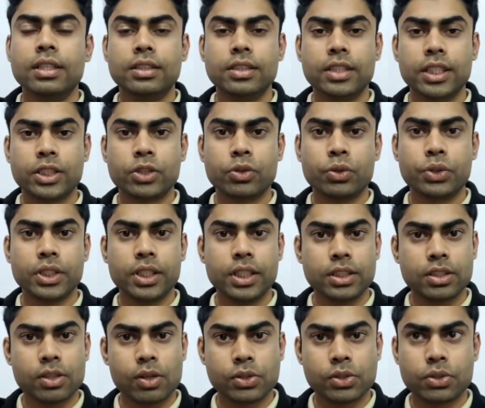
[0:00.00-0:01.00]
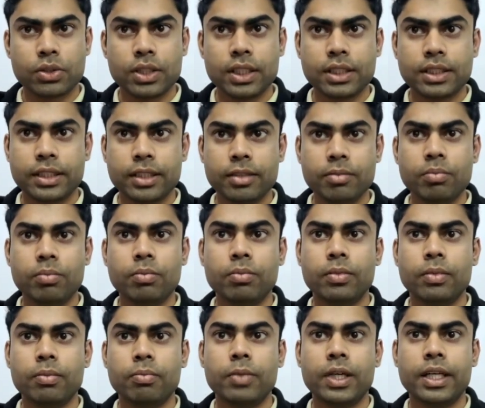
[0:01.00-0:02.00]
This question is also the same,
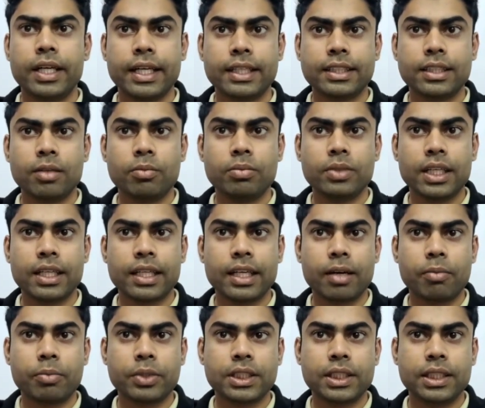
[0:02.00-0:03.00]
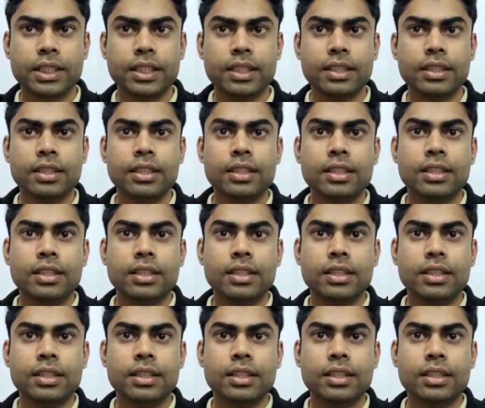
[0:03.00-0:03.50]
but except the capacity,